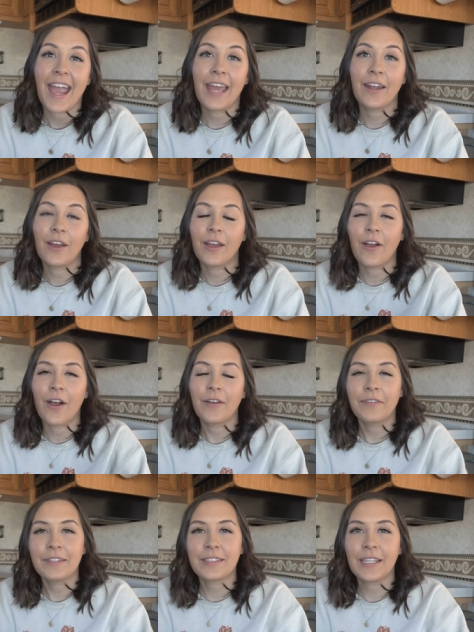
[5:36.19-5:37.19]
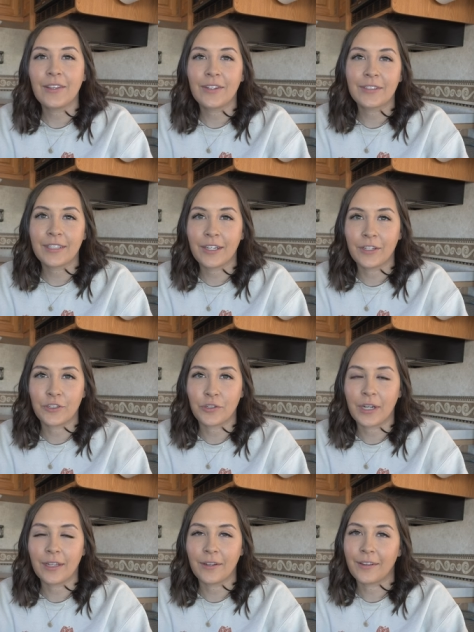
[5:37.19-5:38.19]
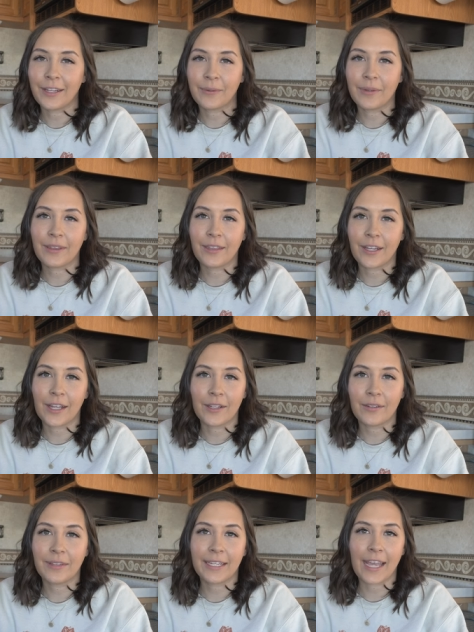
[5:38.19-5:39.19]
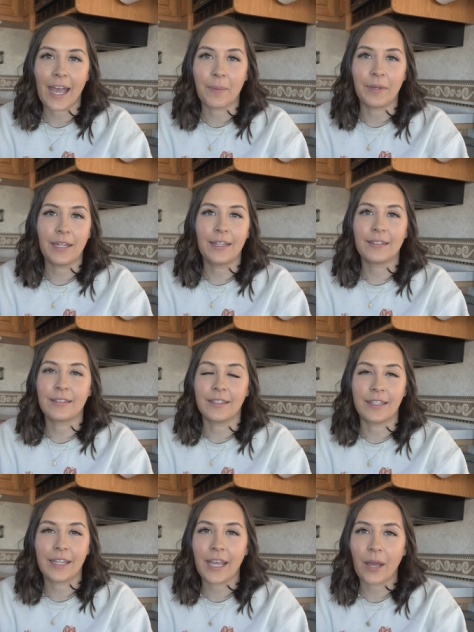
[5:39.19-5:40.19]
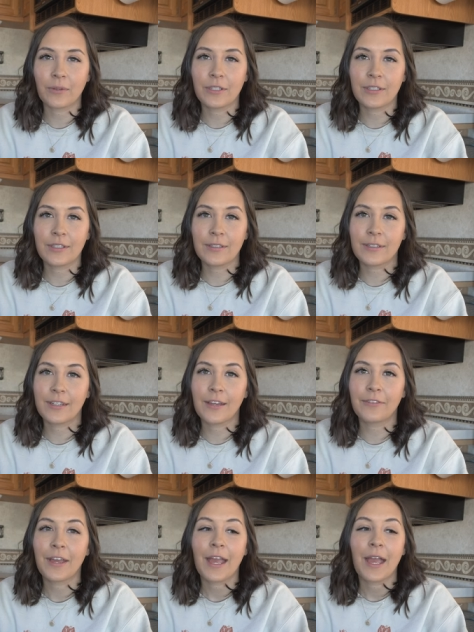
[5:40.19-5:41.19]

and it obviously looks like a trailer like with the color of the cabinets and the couches and stuff